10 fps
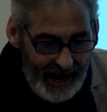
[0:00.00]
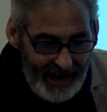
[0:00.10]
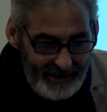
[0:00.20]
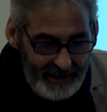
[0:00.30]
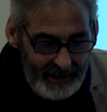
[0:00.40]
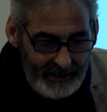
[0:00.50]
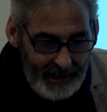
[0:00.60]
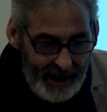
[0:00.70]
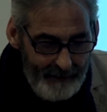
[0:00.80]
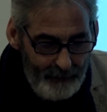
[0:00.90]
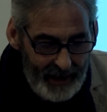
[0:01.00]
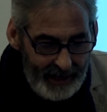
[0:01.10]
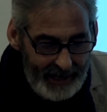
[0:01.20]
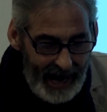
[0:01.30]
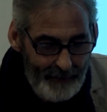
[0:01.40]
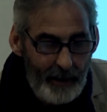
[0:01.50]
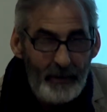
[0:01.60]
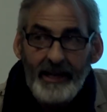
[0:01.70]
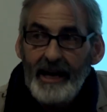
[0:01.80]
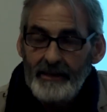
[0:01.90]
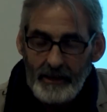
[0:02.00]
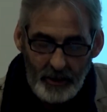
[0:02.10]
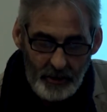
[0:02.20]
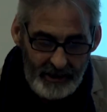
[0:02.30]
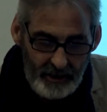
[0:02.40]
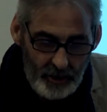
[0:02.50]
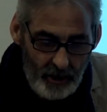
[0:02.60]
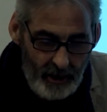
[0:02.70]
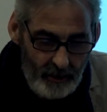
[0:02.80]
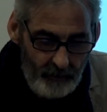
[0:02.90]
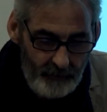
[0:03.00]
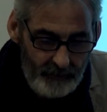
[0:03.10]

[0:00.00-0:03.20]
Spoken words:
Antony's name barely came up in the Essex treason trial.